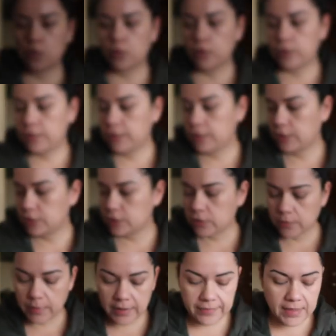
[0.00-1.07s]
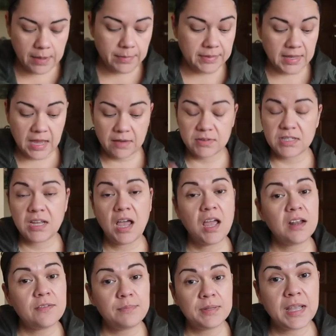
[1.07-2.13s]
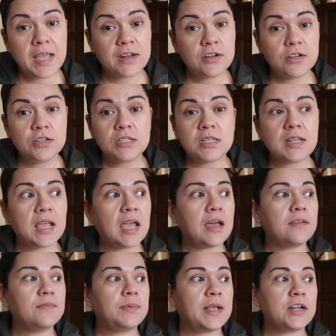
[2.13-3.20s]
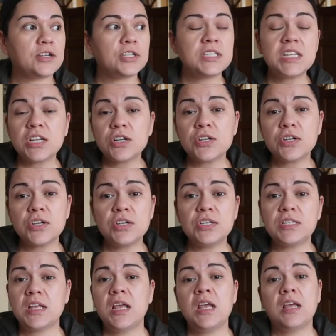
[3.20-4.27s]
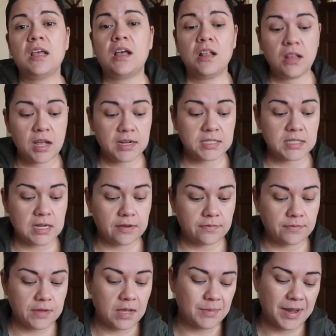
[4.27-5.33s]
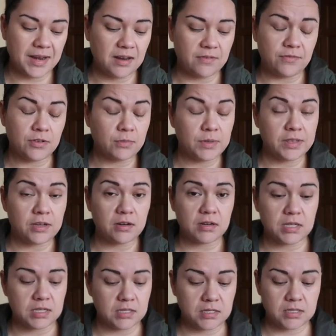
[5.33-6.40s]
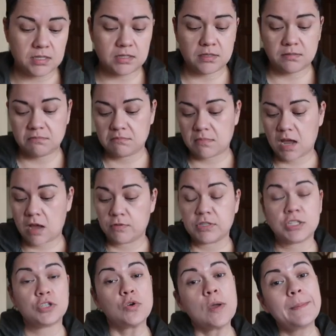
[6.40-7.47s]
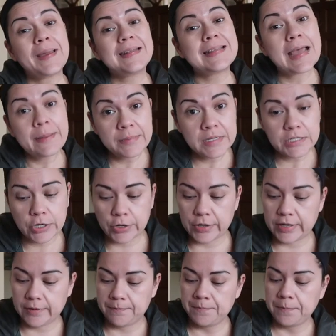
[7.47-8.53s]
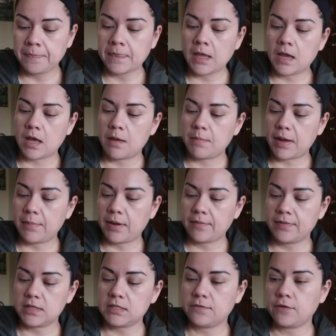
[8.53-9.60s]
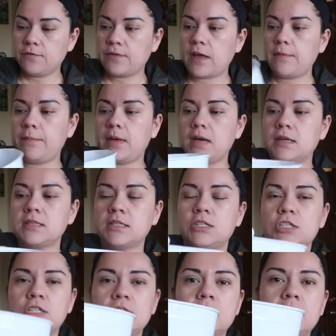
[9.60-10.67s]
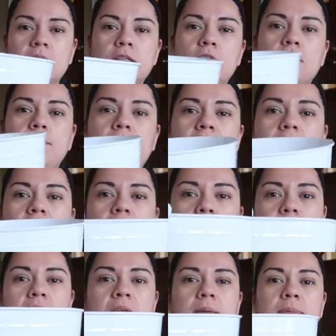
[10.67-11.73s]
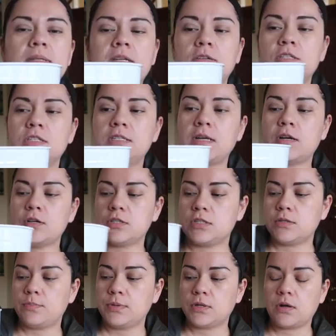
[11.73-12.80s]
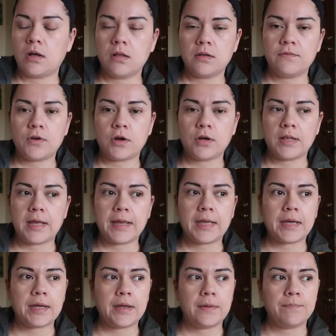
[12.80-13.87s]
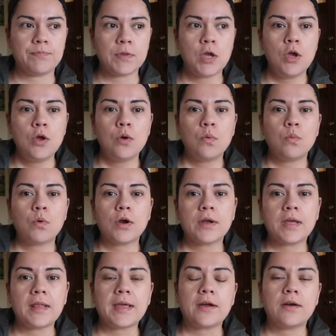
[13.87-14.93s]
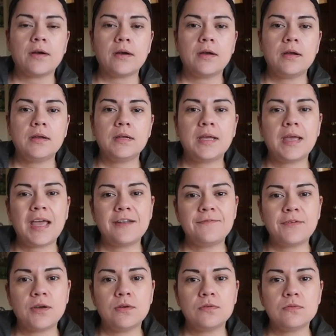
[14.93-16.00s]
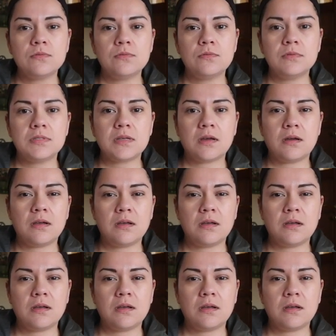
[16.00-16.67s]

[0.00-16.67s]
cool. So I bought that. But they have a ton planners. They have planner stickers, a lot of stuff. I didn't film in there because I was enjoying my time at Target. I bought this for $5. It's just a little bucket. I'm going to keep it downstairs to put all of our, like, our headphones,